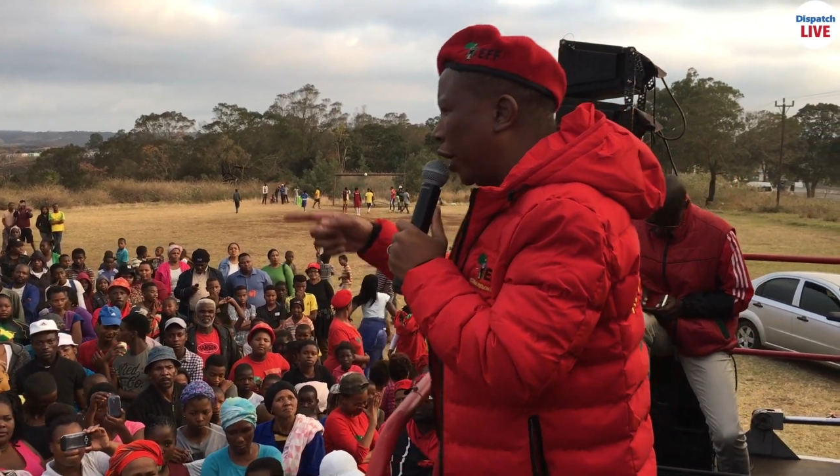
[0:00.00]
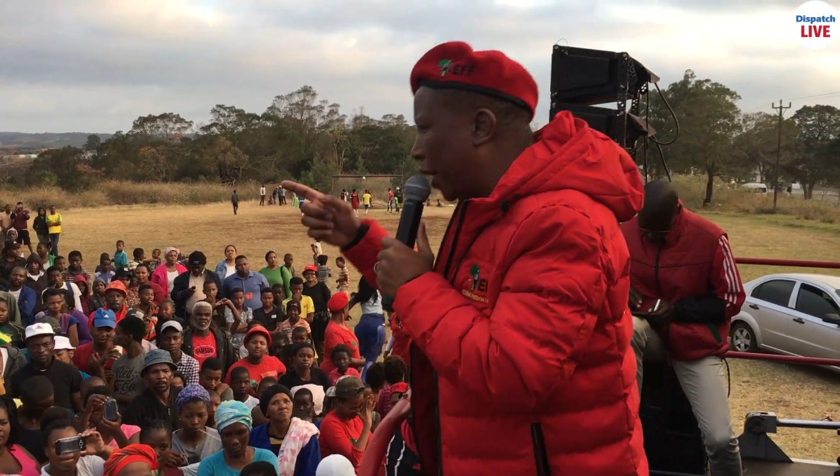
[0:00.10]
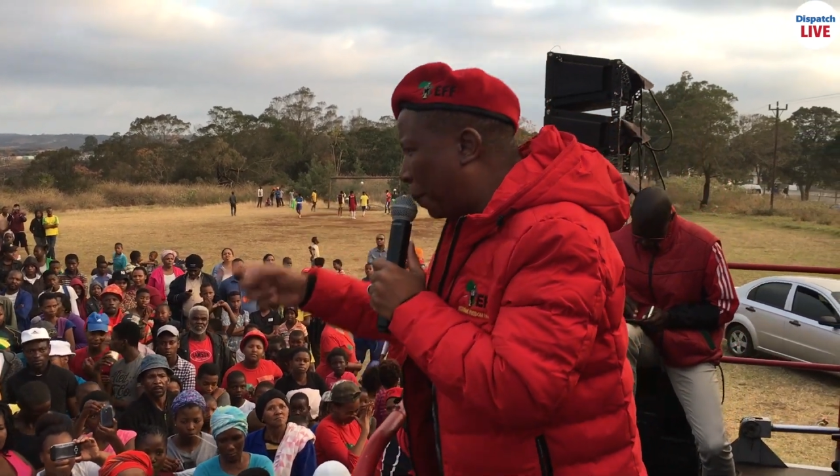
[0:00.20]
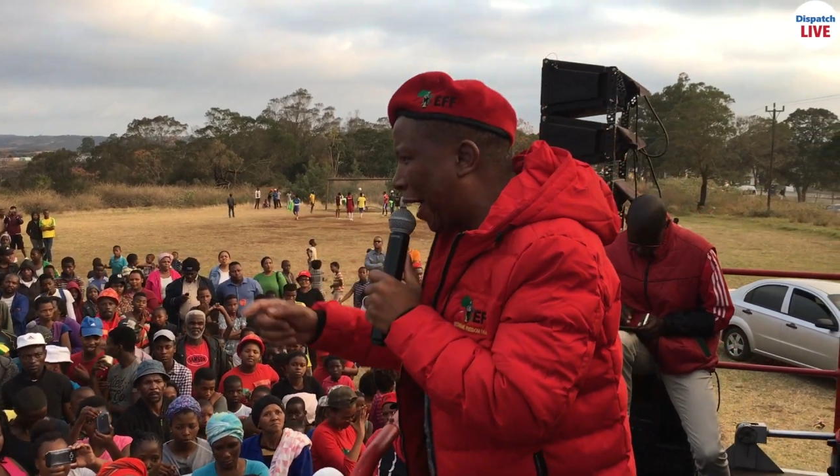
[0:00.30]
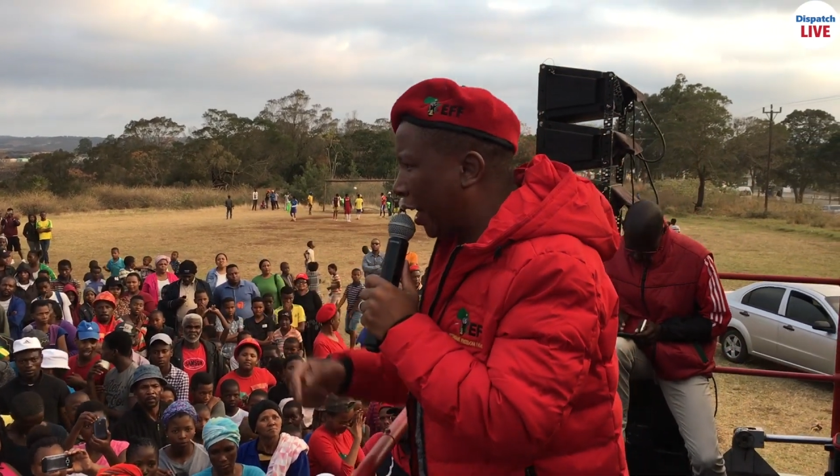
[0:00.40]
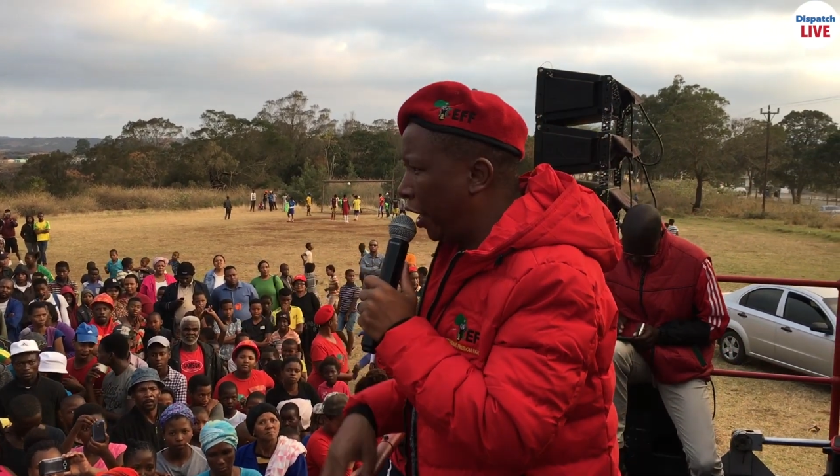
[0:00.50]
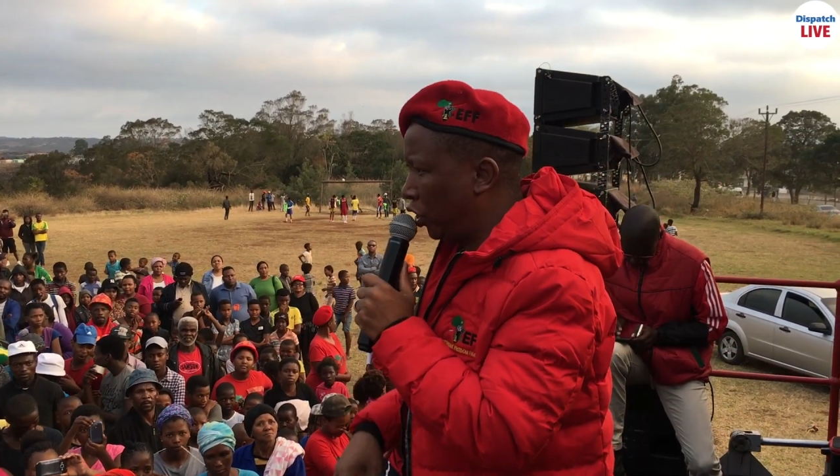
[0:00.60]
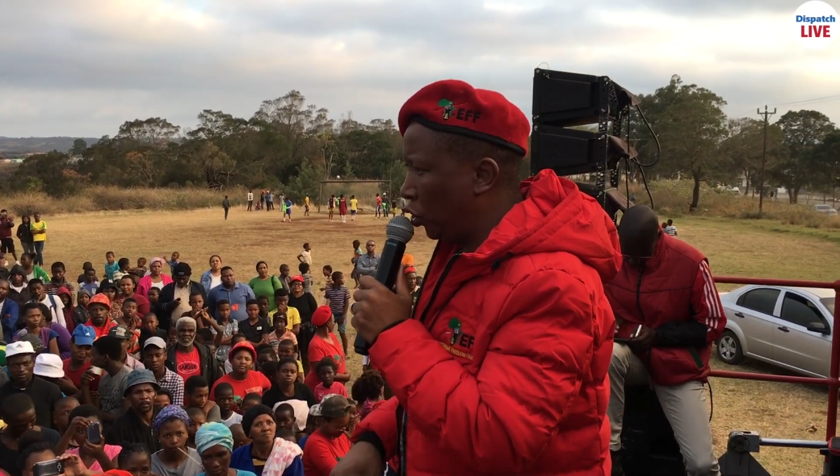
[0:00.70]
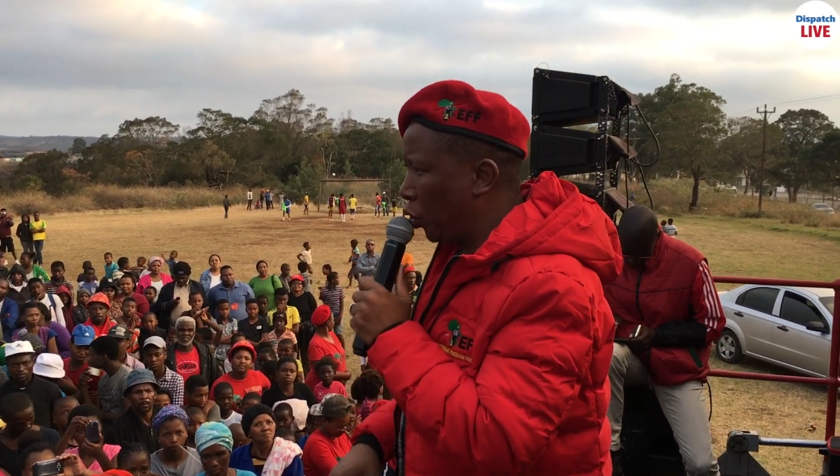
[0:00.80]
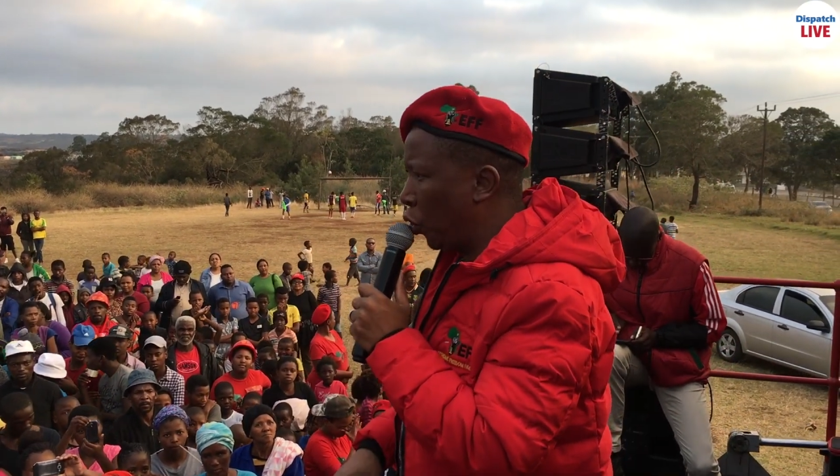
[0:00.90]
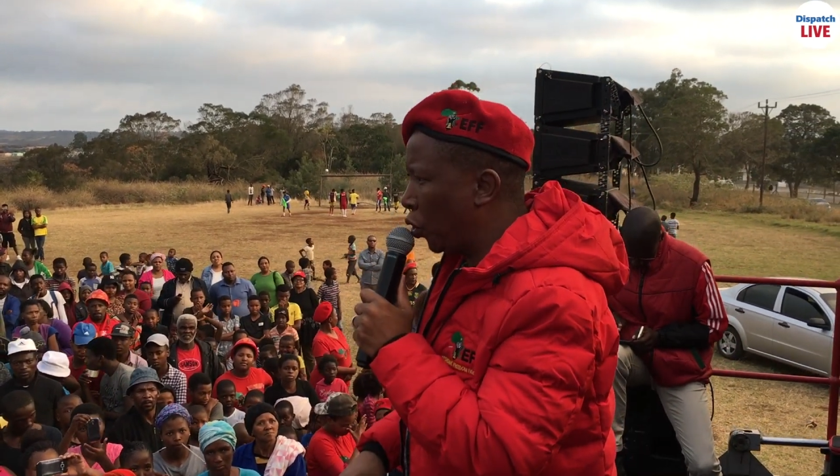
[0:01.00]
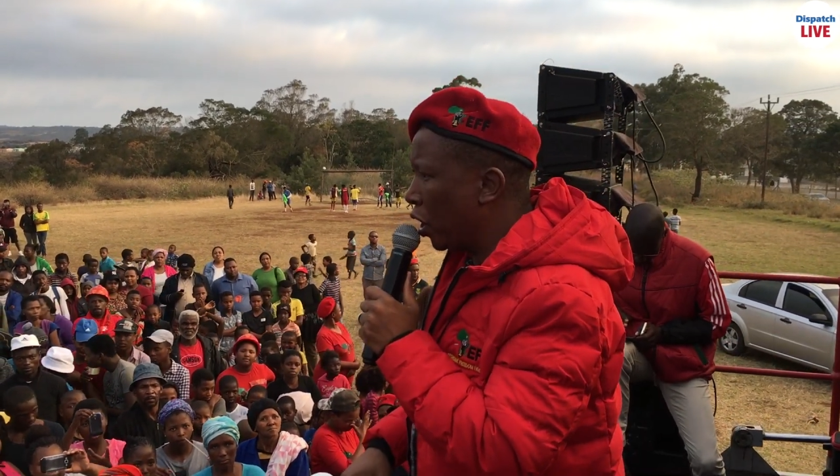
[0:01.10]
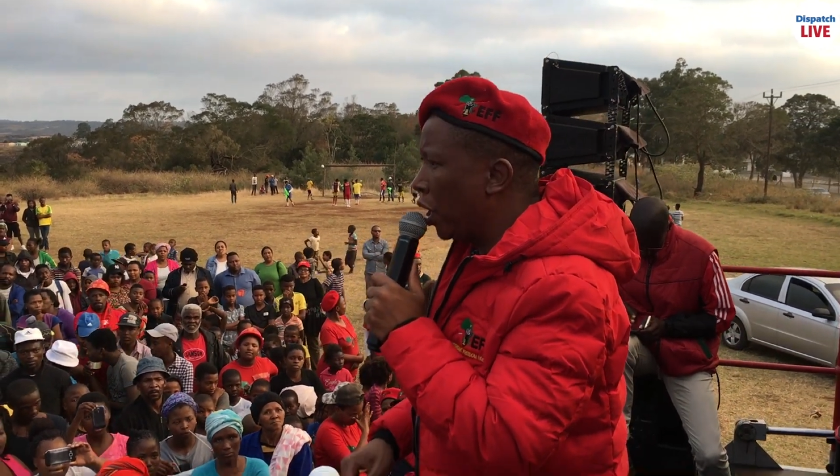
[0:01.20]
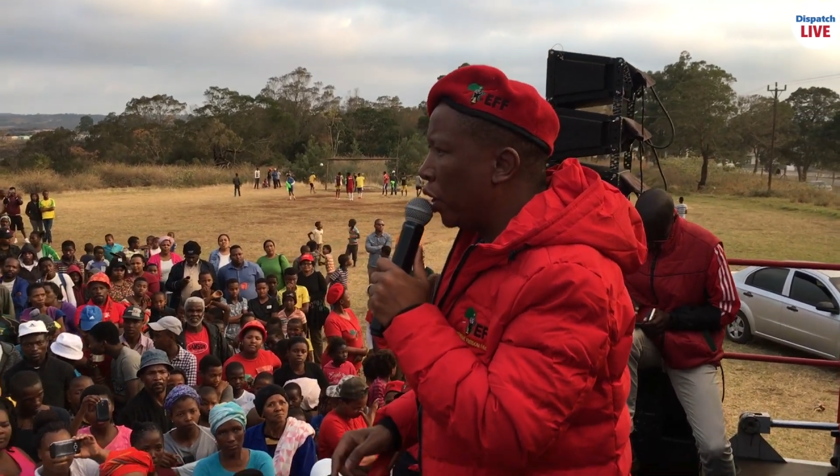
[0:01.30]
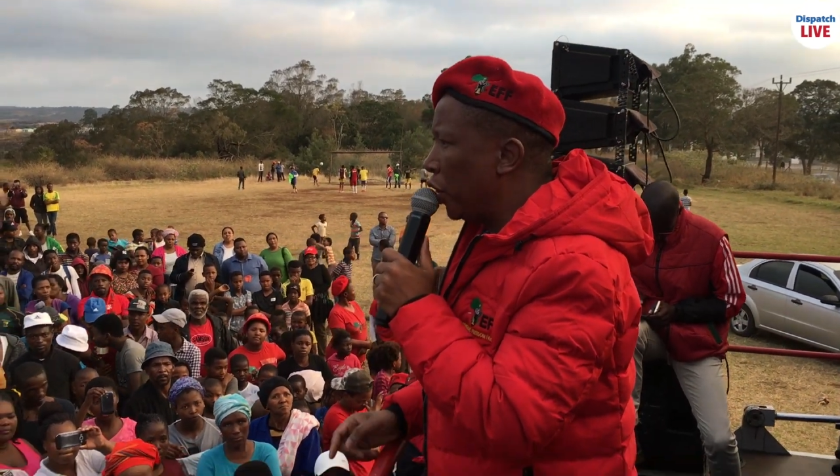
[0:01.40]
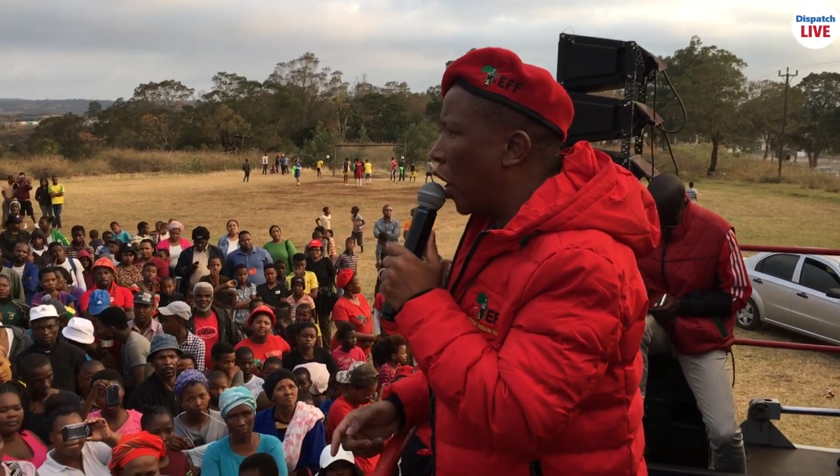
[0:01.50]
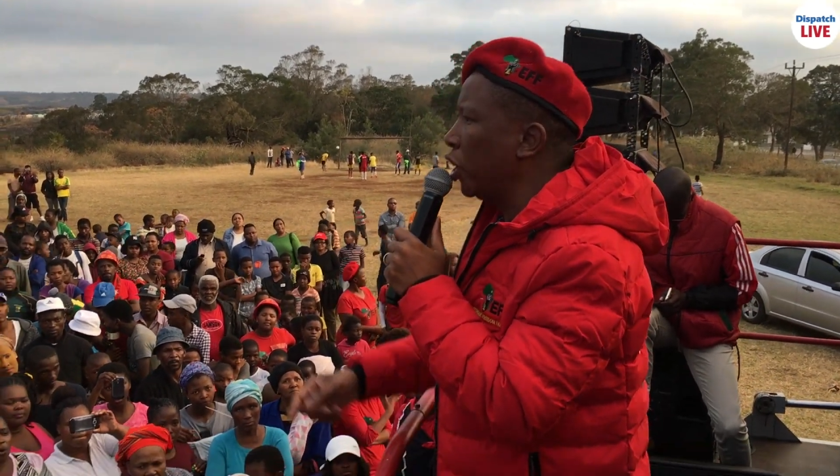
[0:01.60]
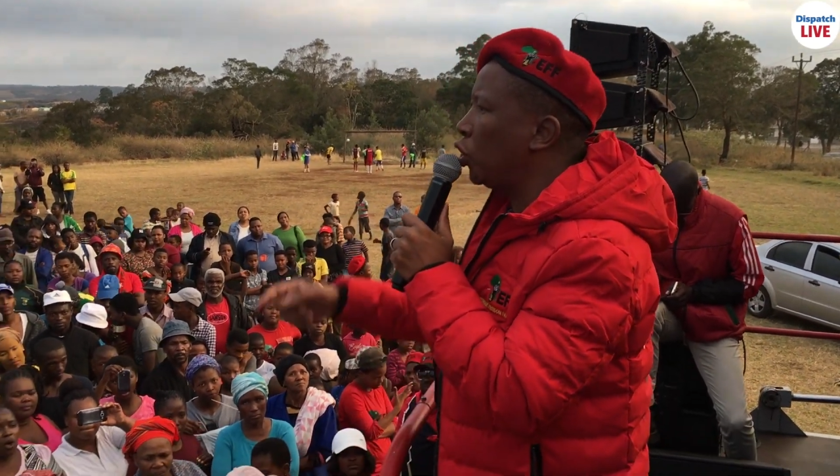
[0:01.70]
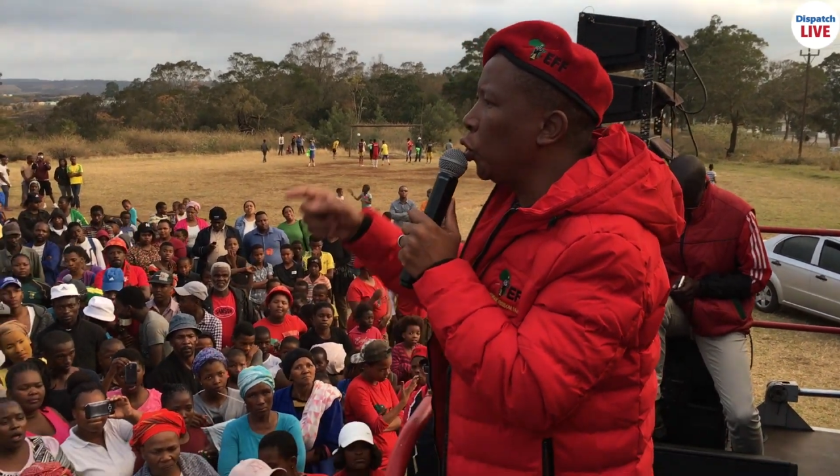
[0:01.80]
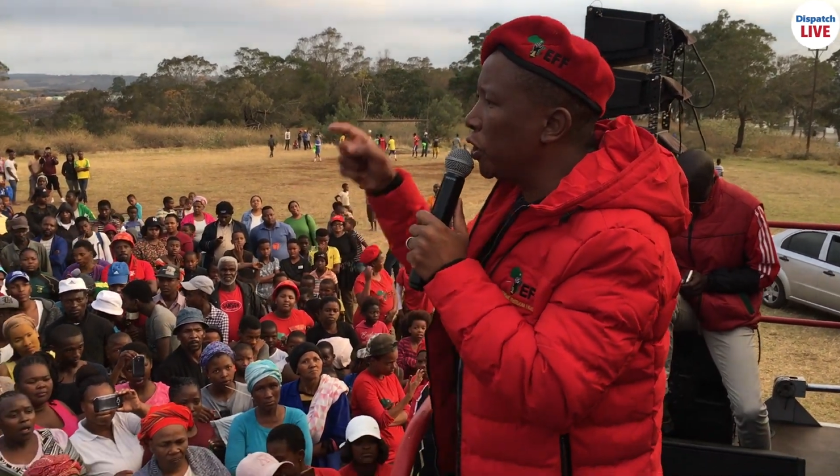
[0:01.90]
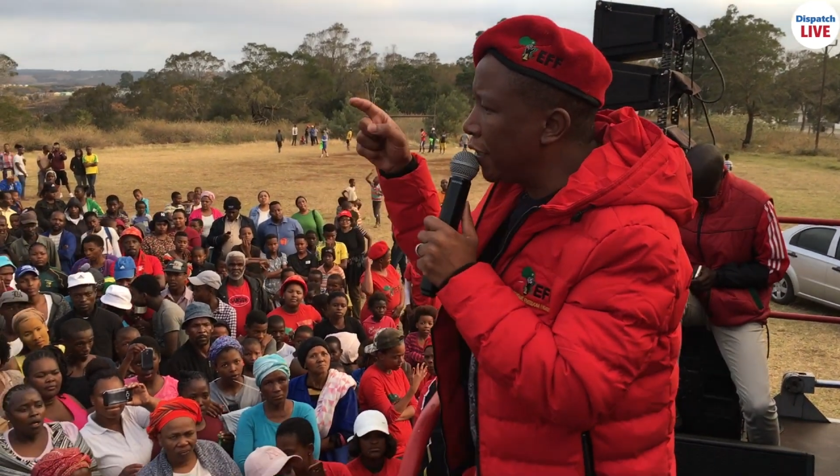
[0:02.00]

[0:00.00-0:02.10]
to liberate you, not to